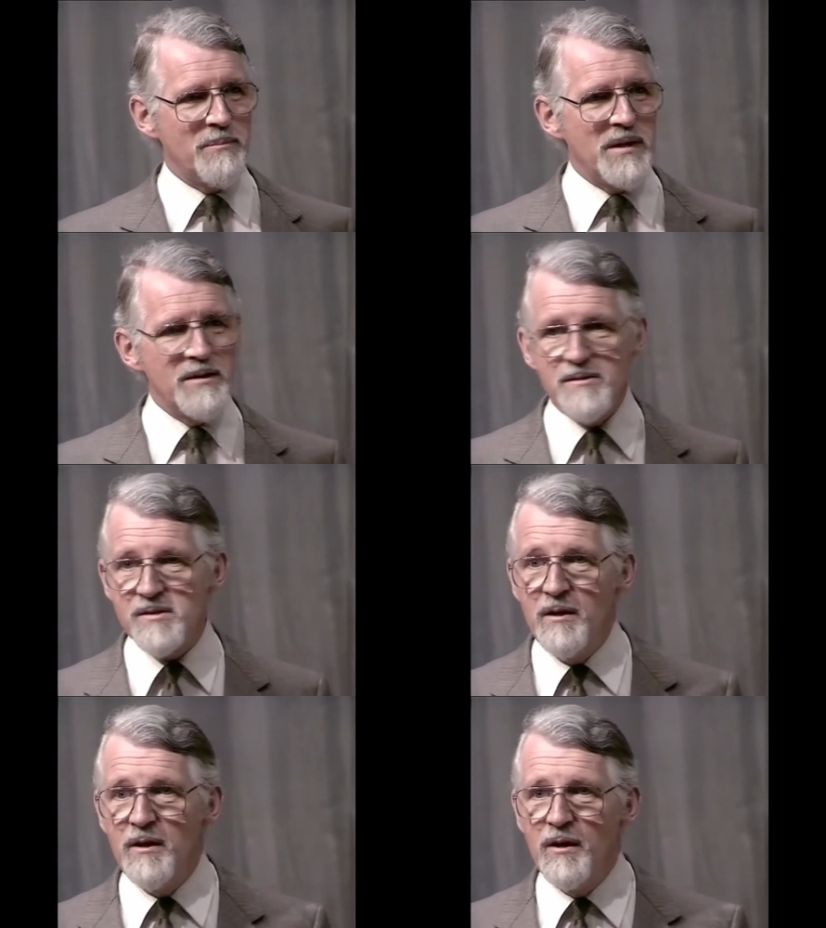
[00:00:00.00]
it
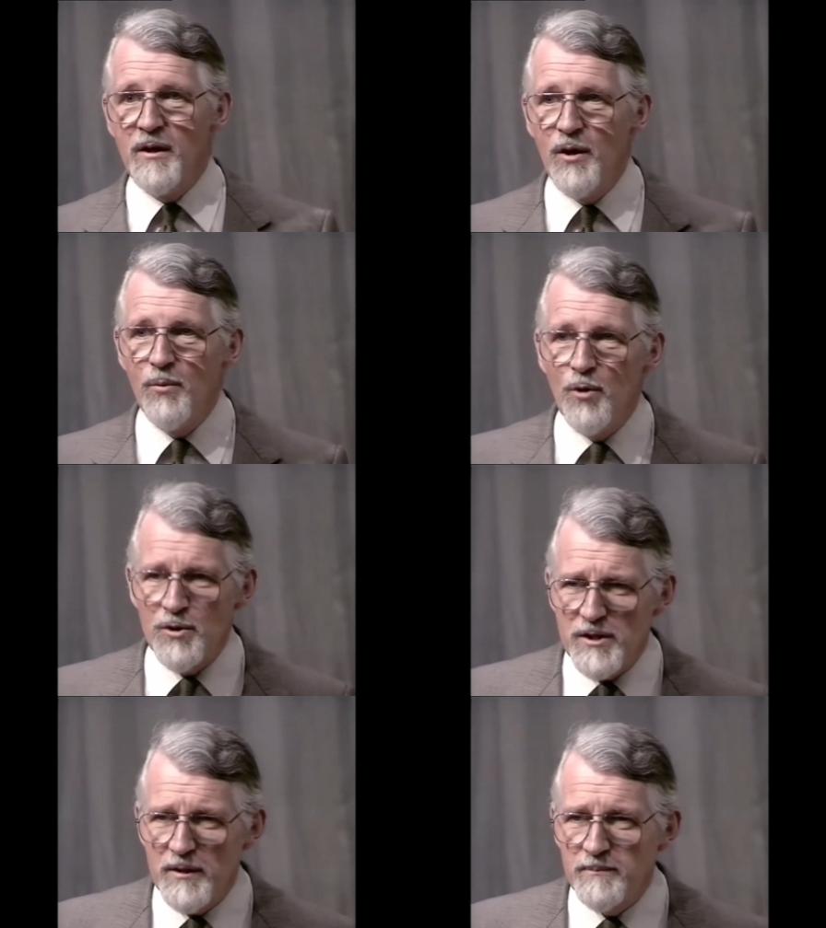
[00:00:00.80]
means
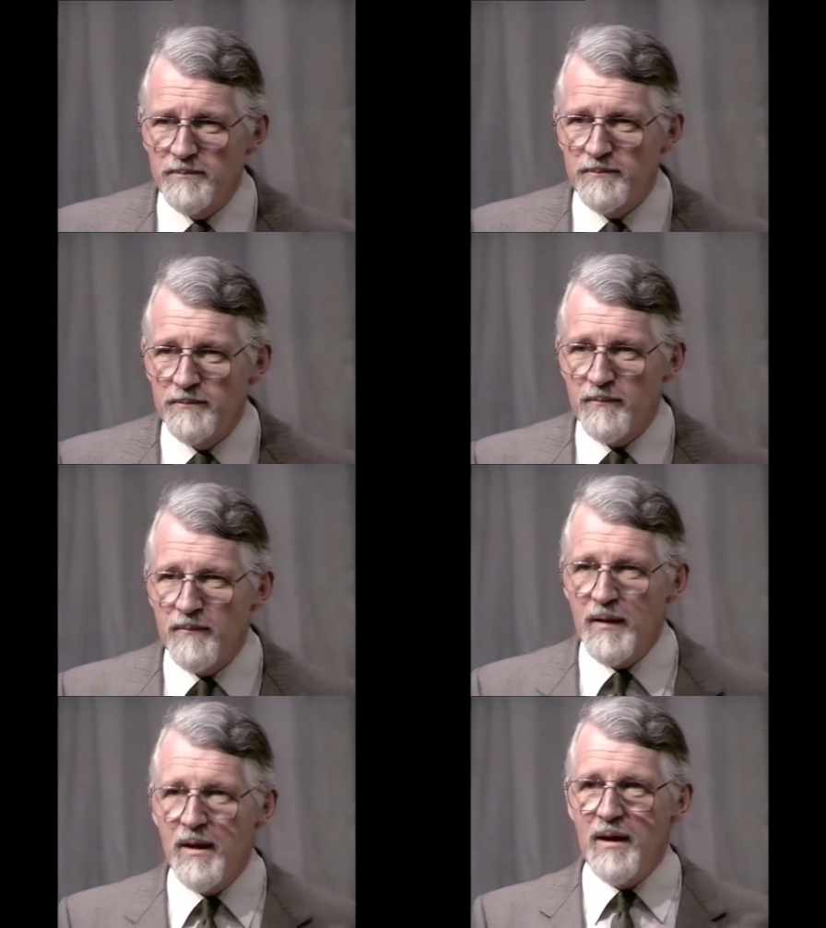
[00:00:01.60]
water.
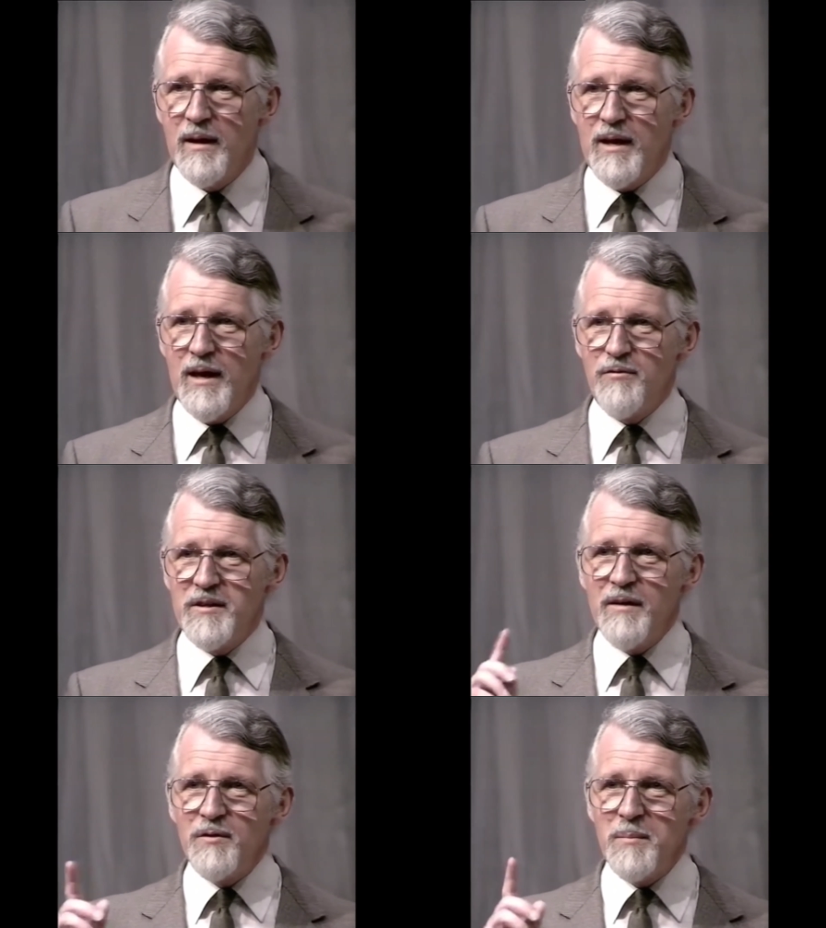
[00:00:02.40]
If
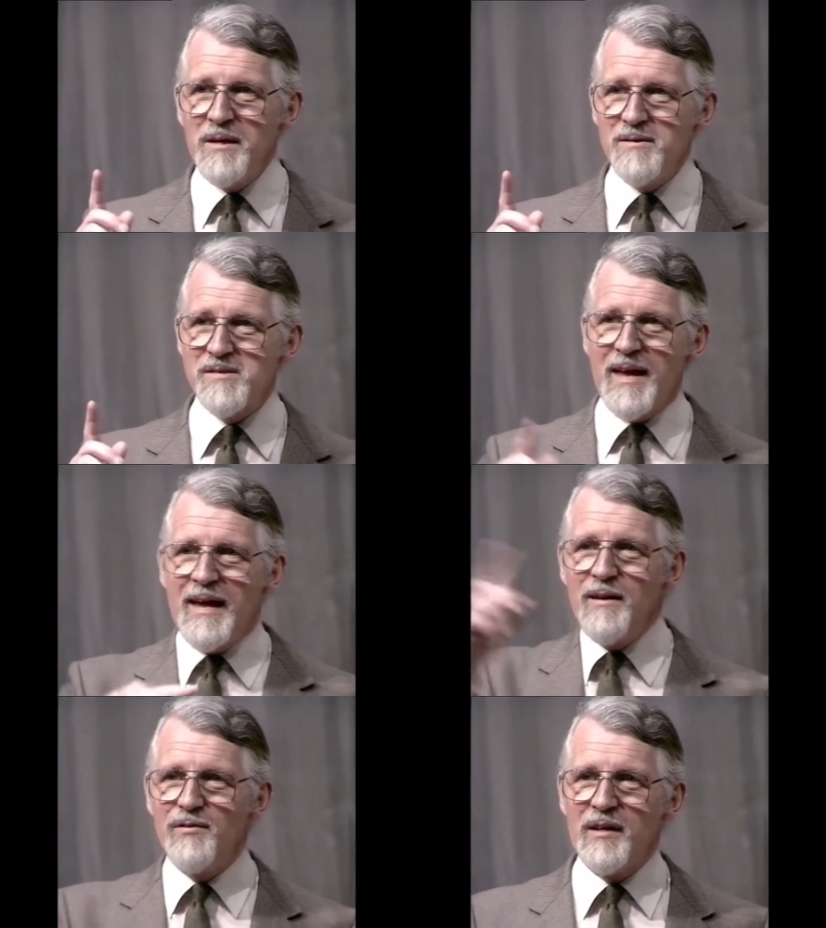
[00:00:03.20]
it ever means
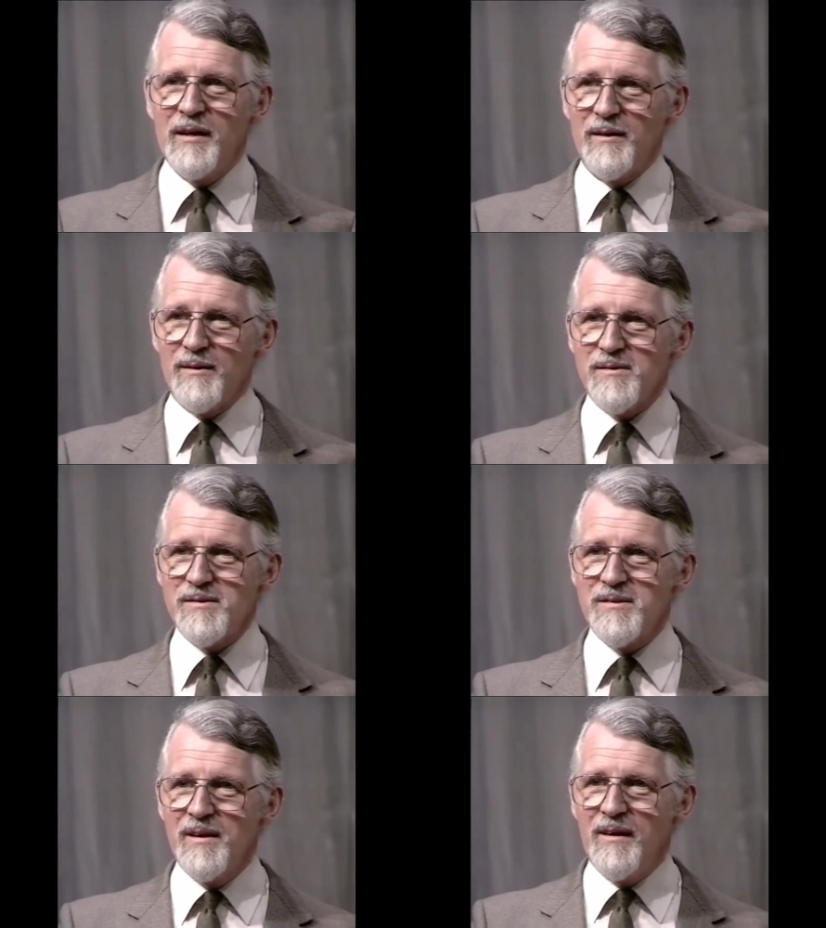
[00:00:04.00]
anything else,